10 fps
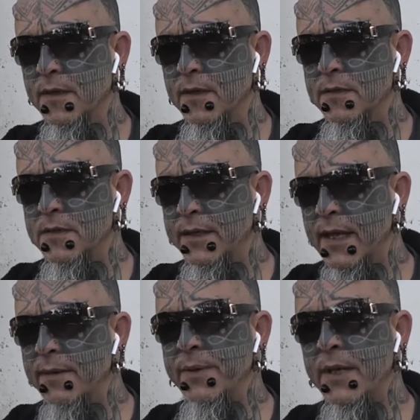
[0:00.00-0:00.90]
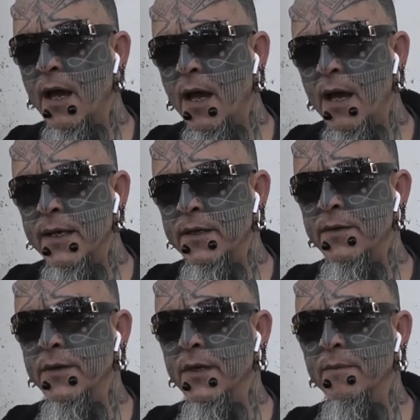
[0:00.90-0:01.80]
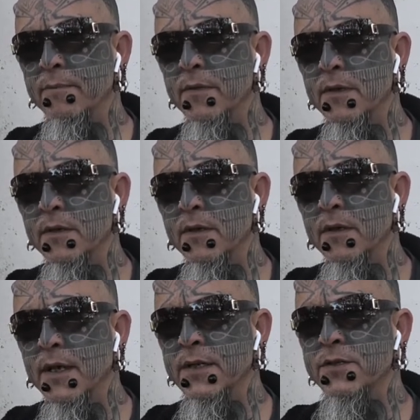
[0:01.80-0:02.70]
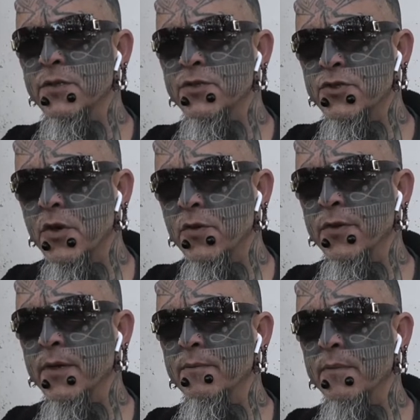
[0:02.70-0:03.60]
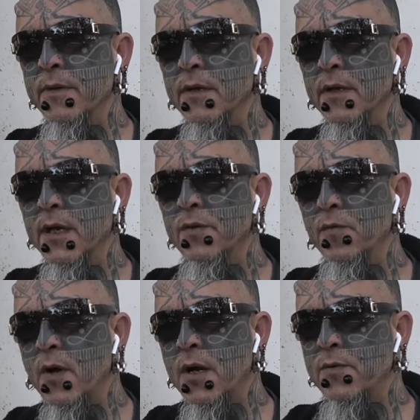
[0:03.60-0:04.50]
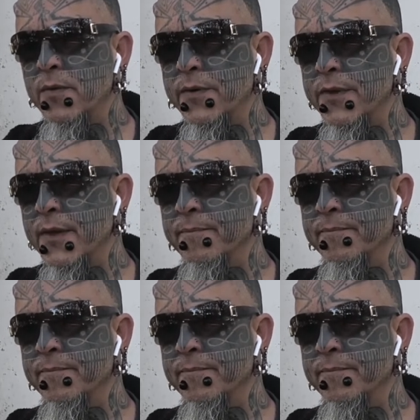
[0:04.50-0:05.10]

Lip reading: to get behind them and to show them and walk with them.